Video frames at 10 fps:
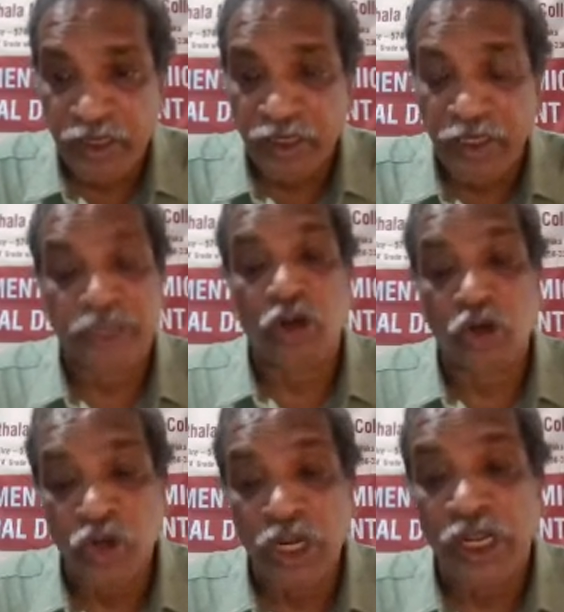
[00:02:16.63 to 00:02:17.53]
It
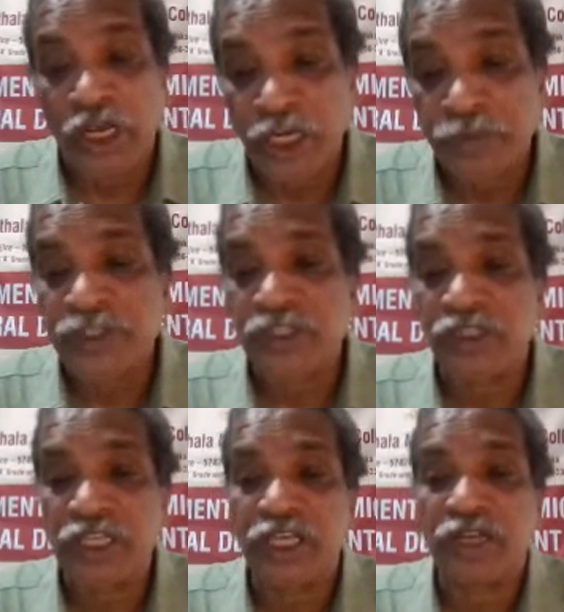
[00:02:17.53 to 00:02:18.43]
not only curbs
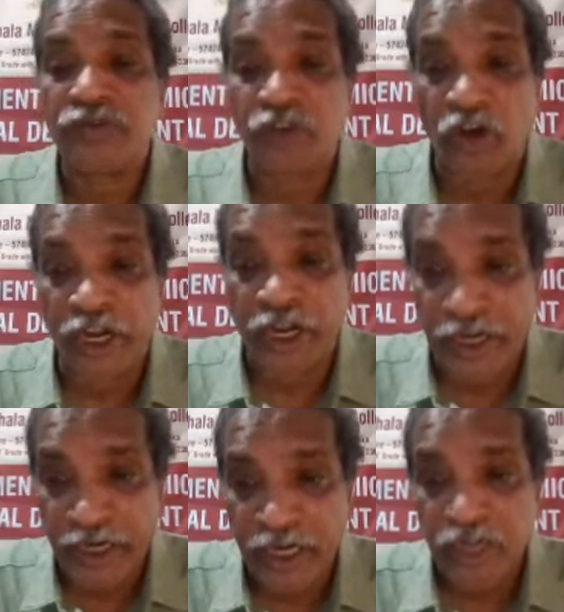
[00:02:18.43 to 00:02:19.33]
the foreign
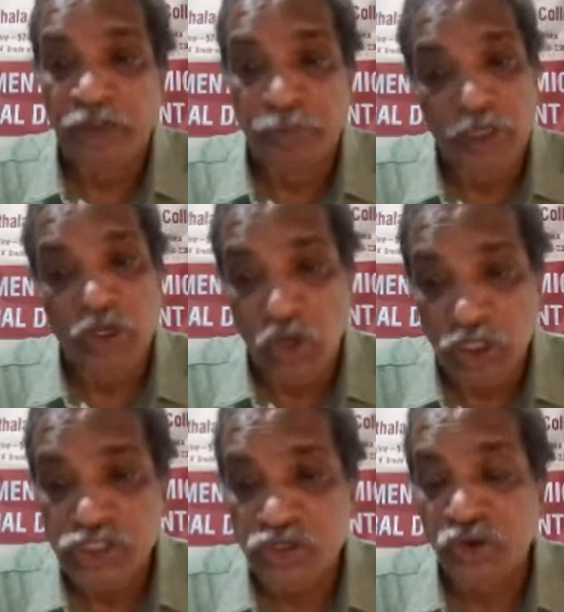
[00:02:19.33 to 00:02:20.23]
trade, but
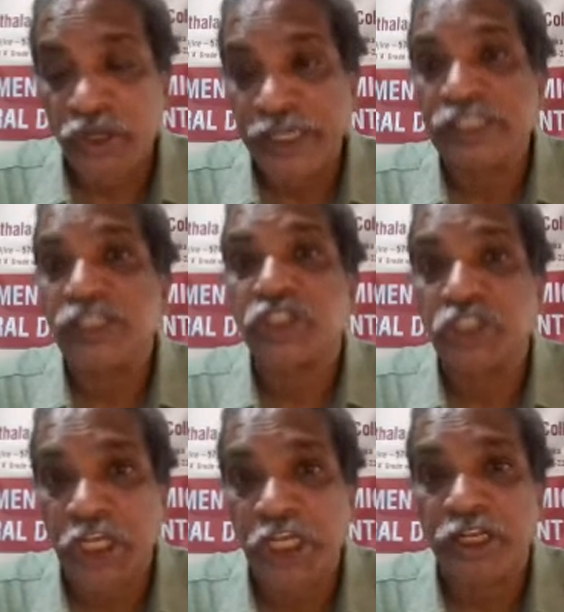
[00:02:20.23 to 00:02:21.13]
also its
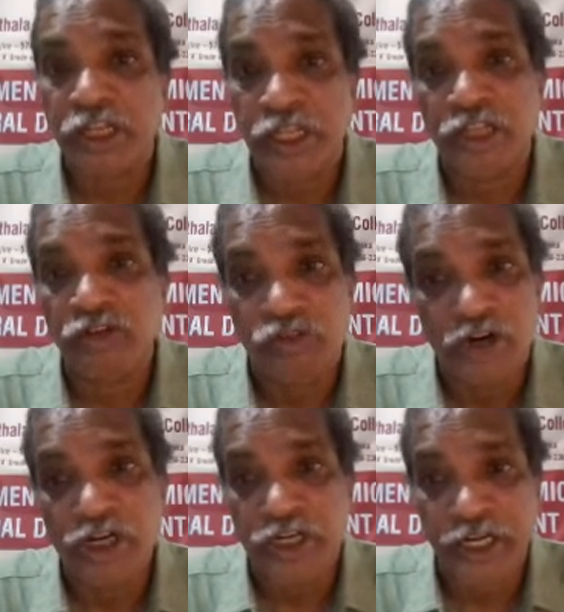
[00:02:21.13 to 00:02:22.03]
share in the
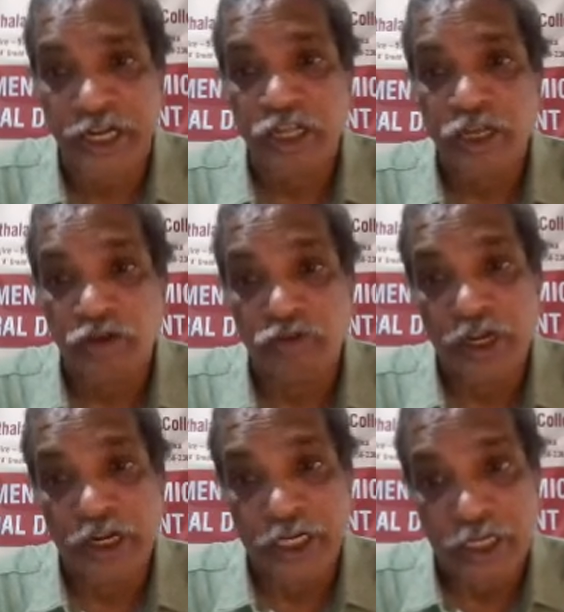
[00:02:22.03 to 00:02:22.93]
world trade
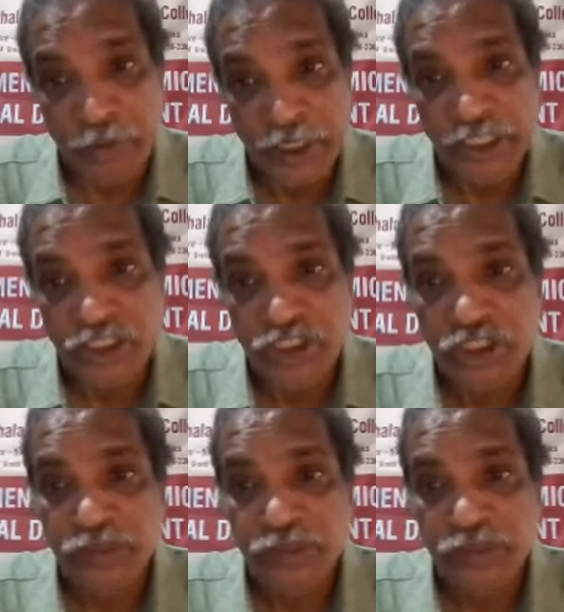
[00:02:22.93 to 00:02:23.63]
will diminish.